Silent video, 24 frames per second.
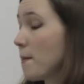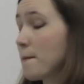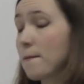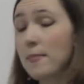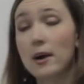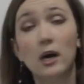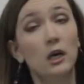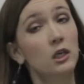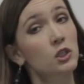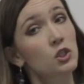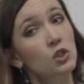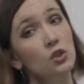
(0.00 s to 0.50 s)

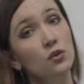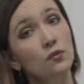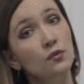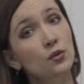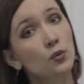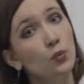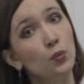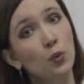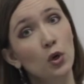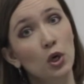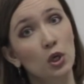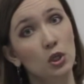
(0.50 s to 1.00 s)
Parts of
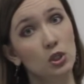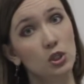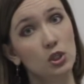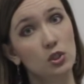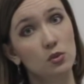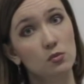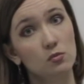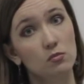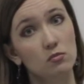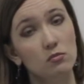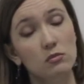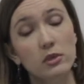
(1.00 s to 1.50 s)
the
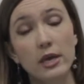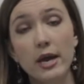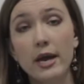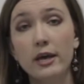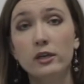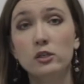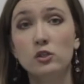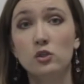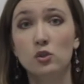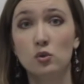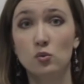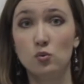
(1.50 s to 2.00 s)
world.
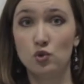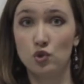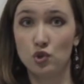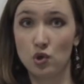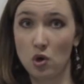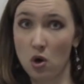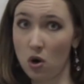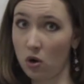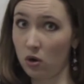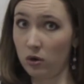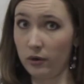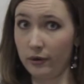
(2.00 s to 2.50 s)
Yeah, so
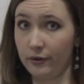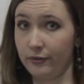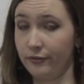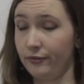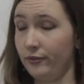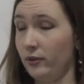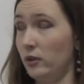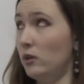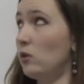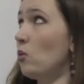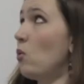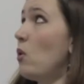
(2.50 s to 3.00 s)

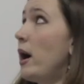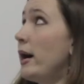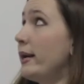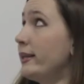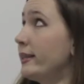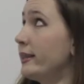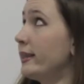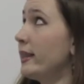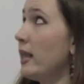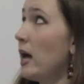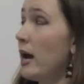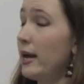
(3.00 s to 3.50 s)
geography
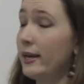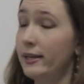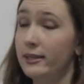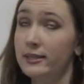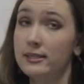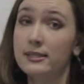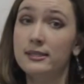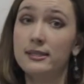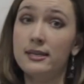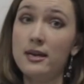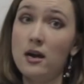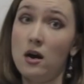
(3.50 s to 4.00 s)
quite
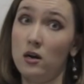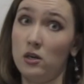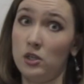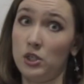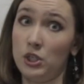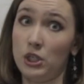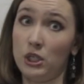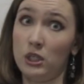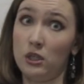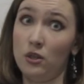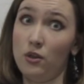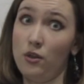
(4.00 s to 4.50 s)
likes the
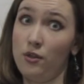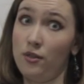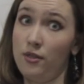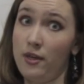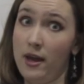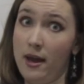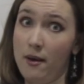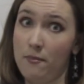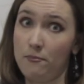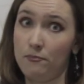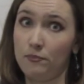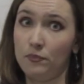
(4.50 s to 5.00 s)
article
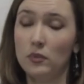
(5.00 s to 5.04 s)
the.